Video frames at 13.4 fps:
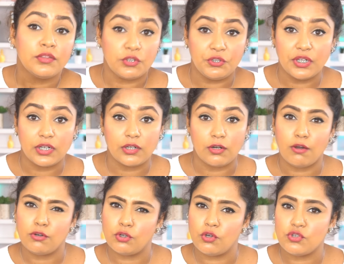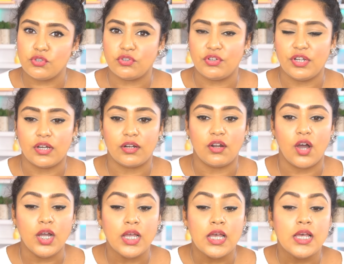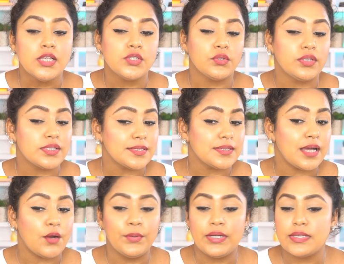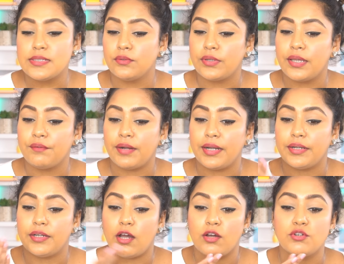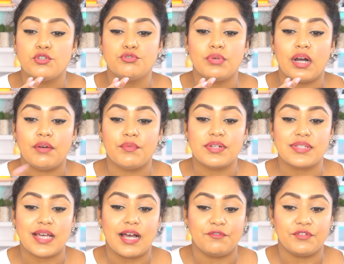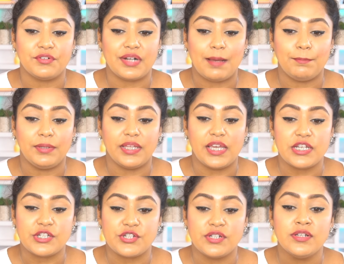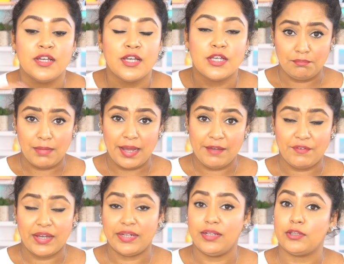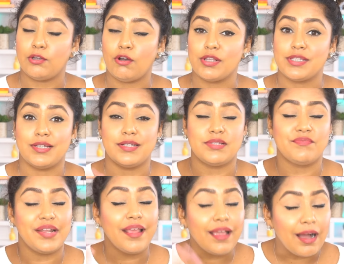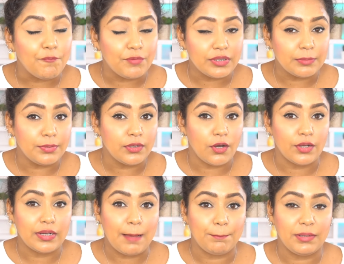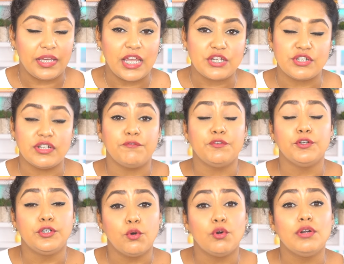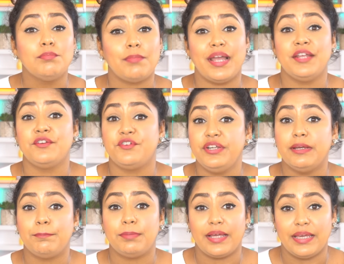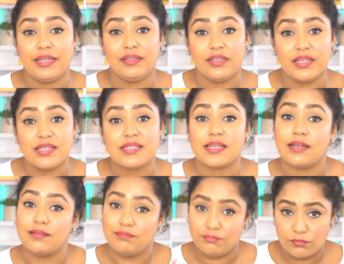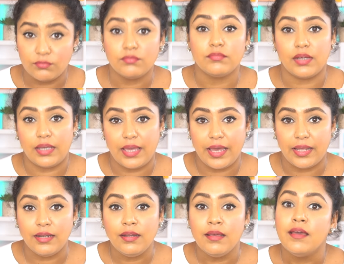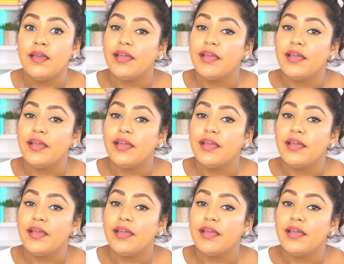3 o'clock, close to 3 o'clock. So this is how it is looking right now, 2 hours after application. My final thoughts are, it's very comfortable on application. If you don't mind reapplying this again,